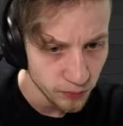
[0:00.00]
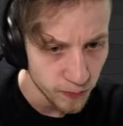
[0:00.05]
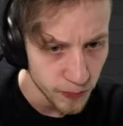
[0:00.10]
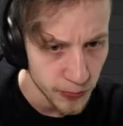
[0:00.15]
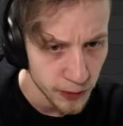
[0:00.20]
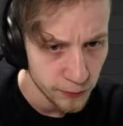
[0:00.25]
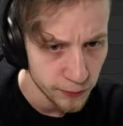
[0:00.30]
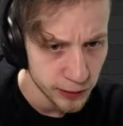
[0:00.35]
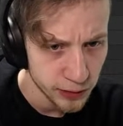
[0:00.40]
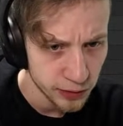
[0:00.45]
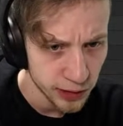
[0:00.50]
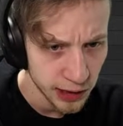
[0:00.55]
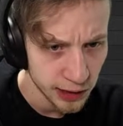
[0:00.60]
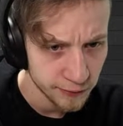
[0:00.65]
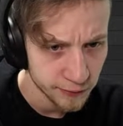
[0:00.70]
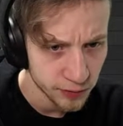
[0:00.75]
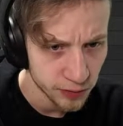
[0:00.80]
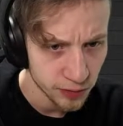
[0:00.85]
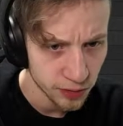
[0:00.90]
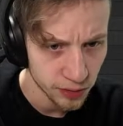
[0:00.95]
Why don't I
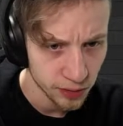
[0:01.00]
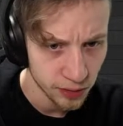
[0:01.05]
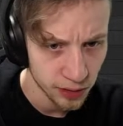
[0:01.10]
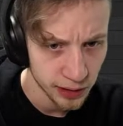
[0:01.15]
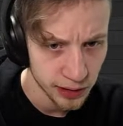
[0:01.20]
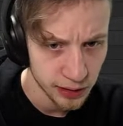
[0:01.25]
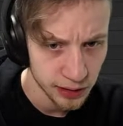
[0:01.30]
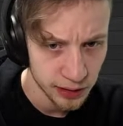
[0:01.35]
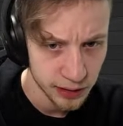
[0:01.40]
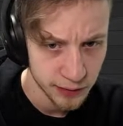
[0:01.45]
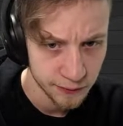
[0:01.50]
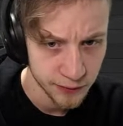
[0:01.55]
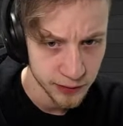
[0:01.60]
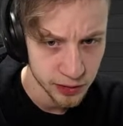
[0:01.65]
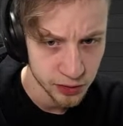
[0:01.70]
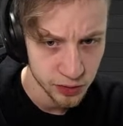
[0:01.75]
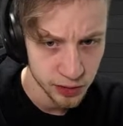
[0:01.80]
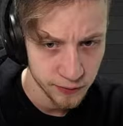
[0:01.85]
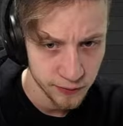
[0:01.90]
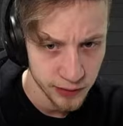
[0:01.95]
have order here? I think I
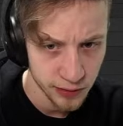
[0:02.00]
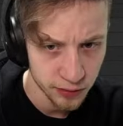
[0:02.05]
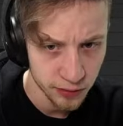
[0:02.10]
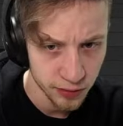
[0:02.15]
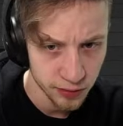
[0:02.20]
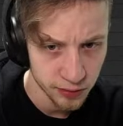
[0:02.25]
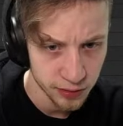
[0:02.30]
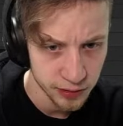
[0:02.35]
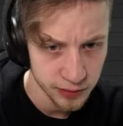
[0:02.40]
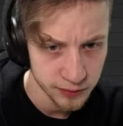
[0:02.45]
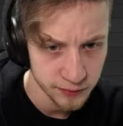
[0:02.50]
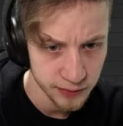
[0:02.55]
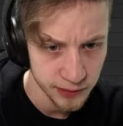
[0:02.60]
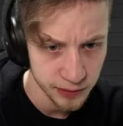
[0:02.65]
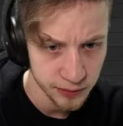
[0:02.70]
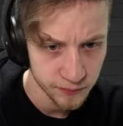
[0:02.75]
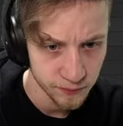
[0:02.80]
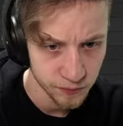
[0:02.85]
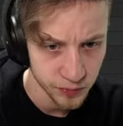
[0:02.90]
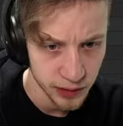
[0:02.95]
should have here order as
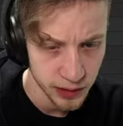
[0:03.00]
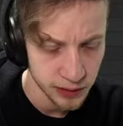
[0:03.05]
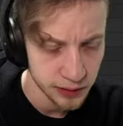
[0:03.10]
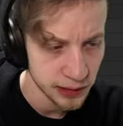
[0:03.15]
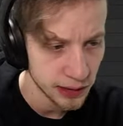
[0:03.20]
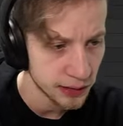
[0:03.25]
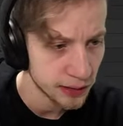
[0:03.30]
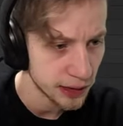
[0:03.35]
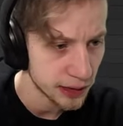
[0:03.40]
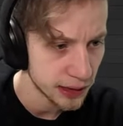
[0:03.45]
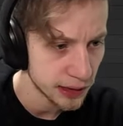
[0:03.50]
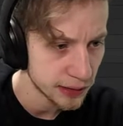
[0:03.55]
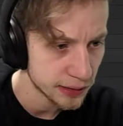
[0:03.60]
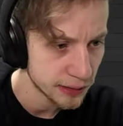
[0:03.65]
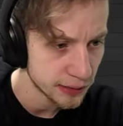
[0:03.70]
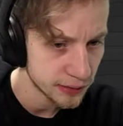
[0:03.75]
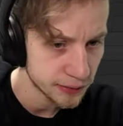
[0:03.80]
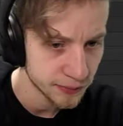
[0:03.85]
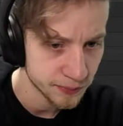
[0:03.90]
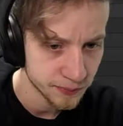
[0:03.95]
well, and then negate it.